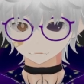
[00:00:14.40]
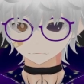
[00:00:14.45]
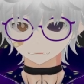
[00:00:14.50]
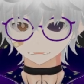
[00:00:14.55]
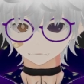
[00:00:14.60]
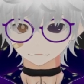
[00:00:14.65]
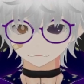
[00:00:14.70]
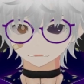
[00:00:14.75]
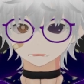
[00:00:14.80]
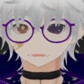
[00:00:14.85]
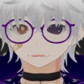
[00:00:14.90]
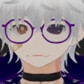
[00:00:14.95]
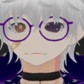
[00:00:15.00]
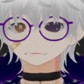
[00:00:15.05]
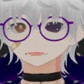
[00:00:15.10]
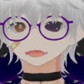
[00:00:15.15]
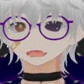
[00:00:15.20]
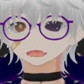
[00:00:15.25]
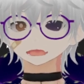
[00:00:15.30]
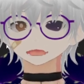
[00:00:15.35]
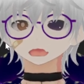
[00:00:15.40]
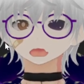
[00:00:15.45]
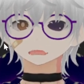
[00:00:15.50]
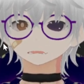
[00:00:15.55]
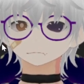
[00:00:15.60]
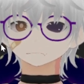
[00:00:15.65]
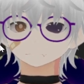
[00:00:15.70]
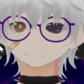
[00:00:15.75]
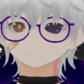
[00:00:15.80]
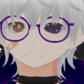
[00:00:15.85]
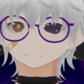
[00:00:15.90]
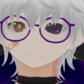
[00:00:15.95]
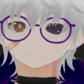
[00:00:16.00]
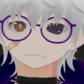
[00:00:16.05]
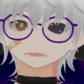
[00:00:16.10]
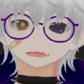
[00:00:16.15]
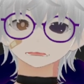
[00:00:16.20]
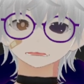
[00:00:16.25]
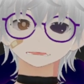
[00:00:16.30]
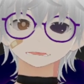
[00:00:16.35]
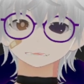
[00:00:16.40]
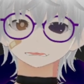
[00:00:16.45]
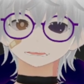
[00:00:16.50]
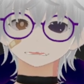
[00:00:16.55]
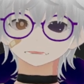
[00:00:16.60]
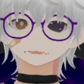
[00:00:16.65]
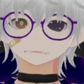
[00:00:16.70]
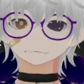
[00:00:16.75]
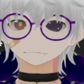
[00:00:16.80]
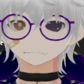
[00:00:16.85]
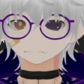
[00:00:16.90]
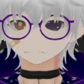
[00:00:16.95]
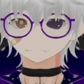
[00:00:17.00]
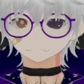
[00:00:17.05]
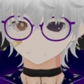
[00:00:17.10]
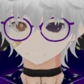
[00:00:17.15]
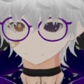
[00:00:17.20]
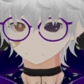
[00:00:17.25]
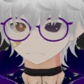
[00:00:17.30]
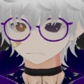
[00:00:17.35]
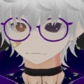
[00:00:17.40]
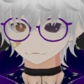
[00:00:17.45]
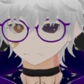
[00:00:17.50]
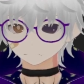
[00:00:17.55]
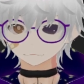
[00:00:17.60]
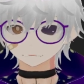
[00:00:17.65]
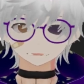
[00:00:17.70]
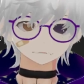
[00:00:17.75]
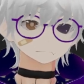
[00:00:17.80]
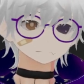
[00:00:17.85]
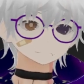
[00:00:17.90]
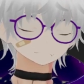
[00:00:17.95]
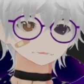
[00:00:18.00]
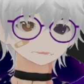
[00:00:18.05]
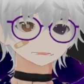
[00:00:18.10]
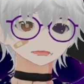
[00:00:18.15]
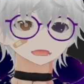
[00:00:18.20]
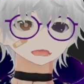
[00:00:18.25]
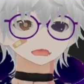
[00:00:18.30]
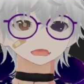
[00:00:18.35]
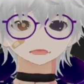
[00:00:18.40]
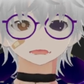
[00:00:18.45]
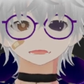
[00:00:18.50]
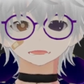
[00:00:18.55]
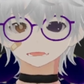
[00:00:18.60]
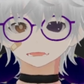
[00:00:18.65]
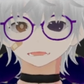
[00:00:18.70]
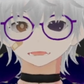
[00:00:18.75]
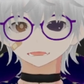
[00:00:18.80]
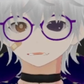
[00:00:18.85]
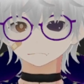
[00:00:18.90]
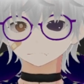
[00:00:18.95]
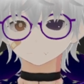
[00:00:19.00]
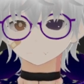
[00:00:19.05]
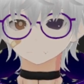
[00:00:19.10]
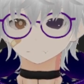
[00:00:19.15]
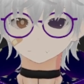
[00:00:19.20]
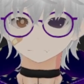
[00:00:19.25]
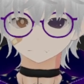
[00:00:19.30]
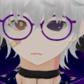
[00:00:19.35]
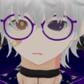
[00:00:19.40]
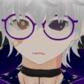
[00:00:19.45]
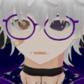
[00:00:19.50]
First, I'm going with Lord X. Now, to me, Lord